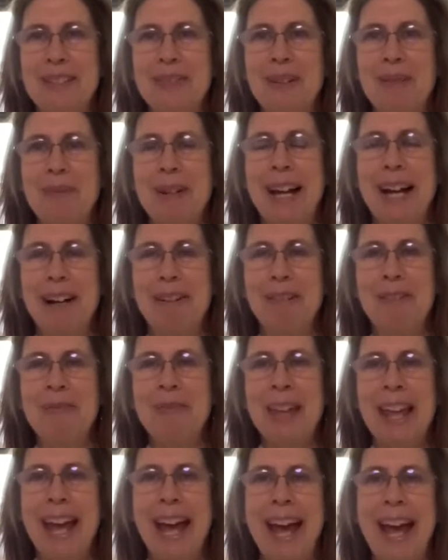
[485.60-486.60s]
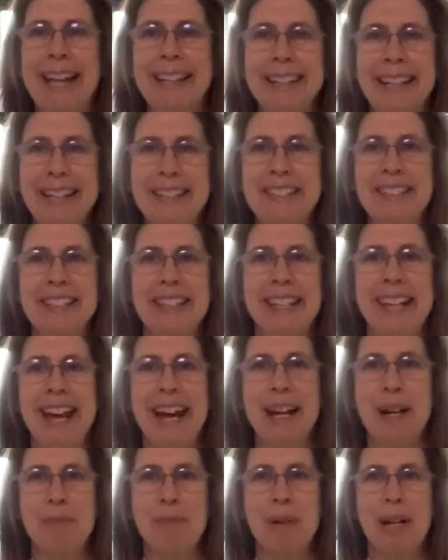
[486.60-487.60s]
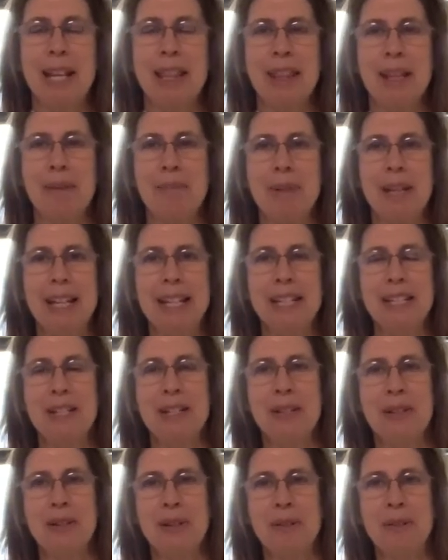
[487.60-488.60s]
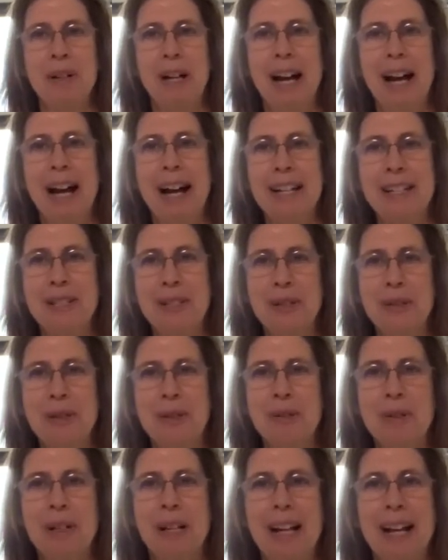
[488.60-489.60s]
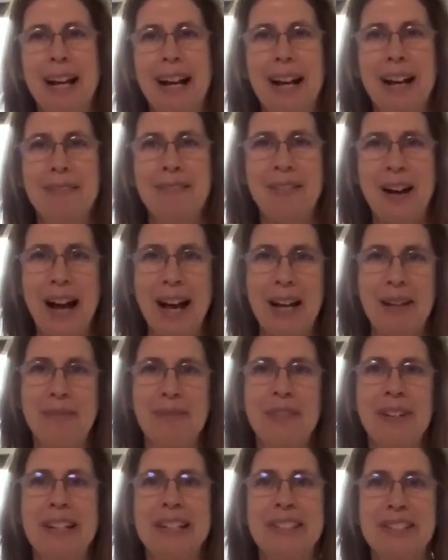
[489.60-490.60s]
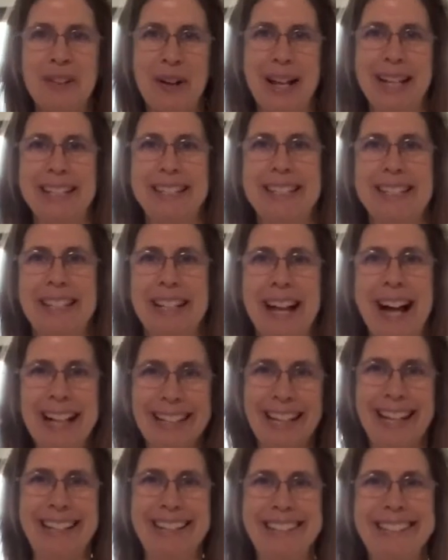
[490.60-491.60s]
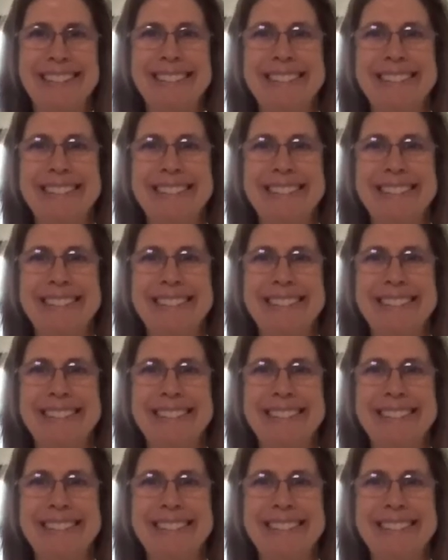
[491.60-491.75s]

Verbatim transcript: from now, and let's see how to braid them into 2 5-strand strand challah